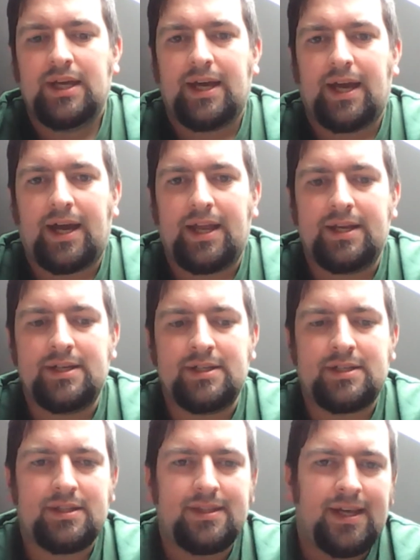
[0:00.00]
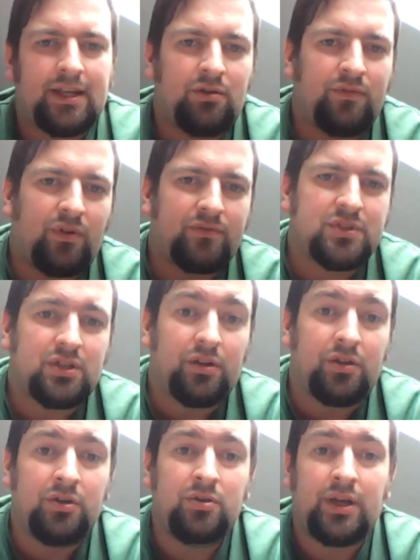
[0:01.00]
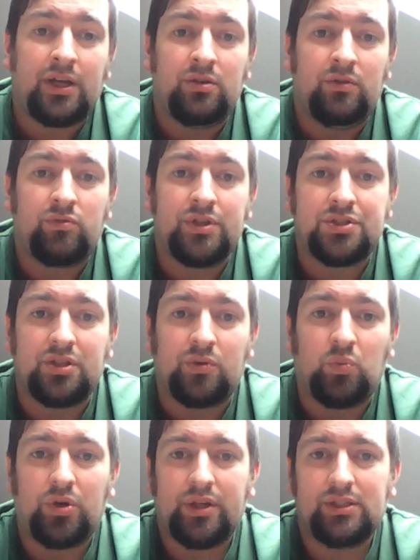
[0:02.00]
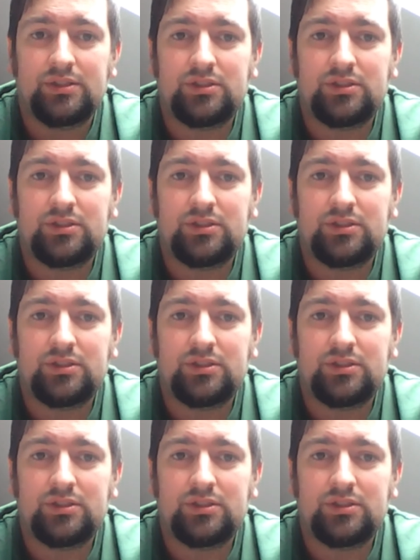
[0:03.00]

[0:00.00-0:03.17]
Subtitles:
And then you've obviously got the New Day, who've recently won it,